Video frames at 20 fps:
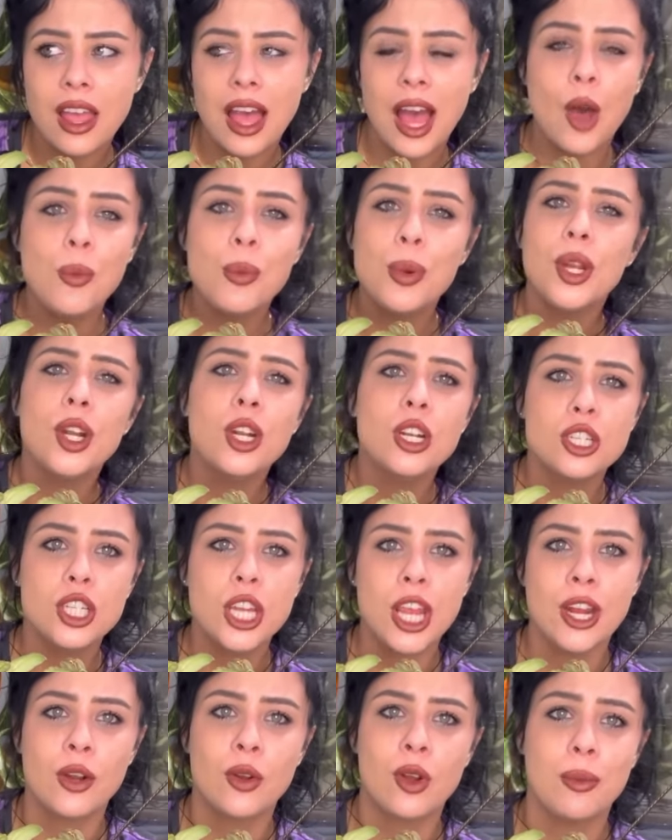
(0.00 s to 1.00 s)
I'll put her
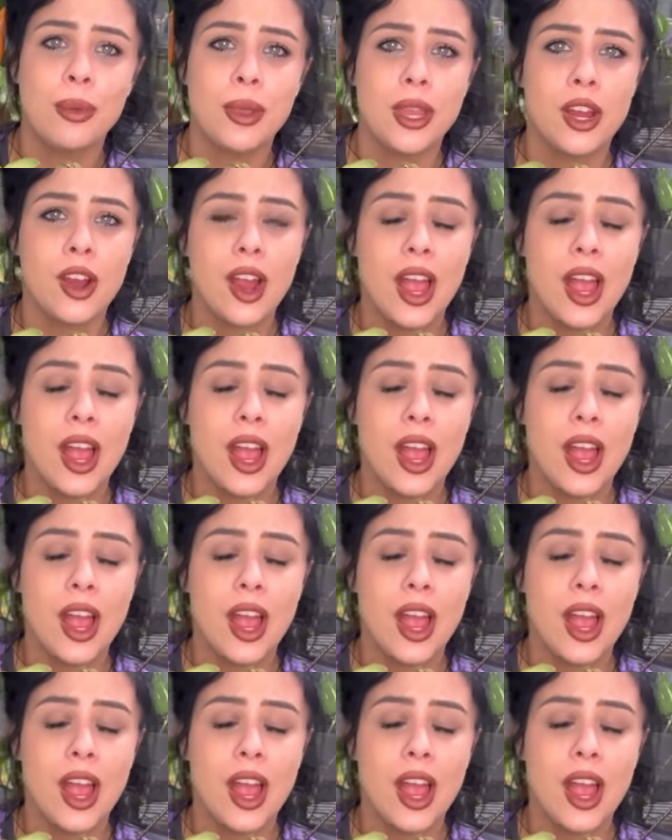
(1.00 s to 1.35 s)
channel up here.